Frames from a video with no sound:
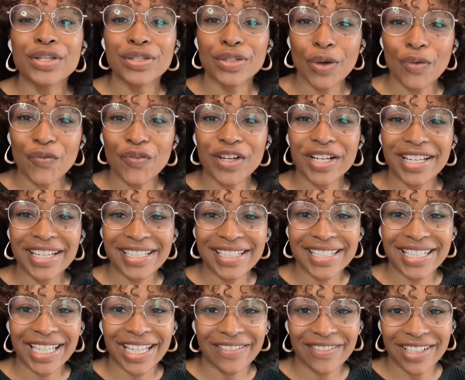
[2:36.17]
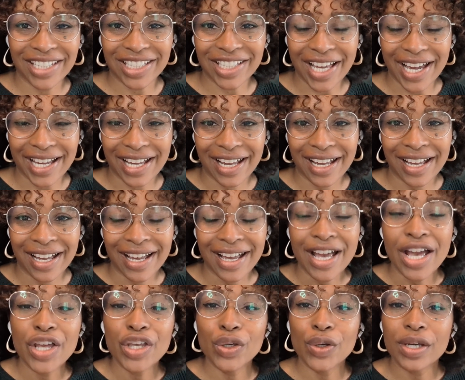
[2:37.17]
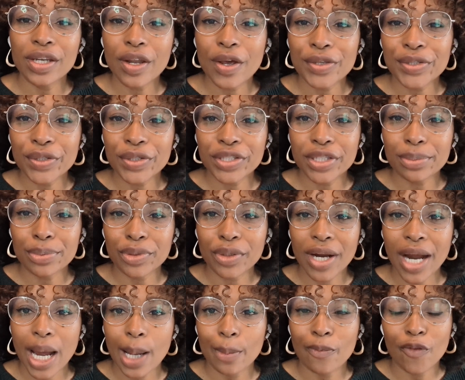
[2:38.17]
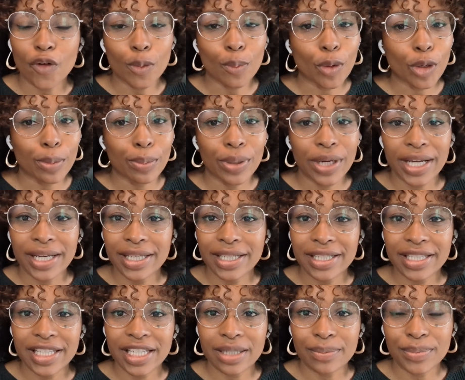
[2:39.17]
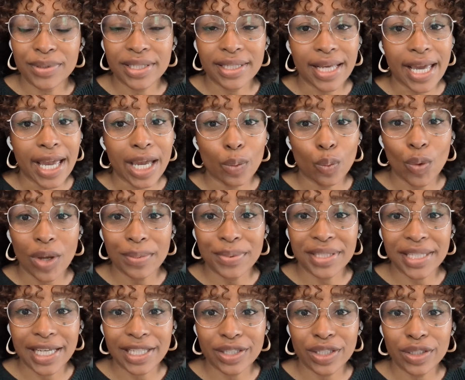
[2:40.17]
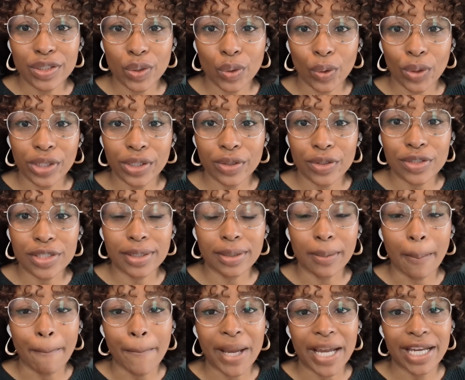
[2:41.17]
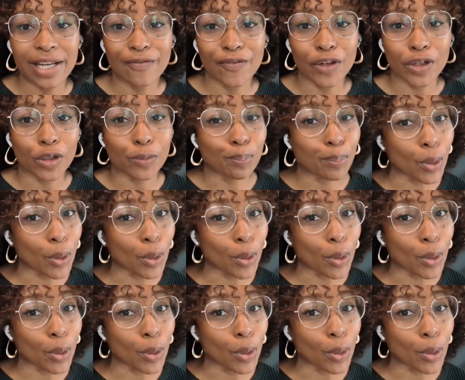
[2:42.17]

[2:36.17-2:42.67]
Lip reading: don't forget to give it a like. You can also subscribe for more branding tips and website tutorials made for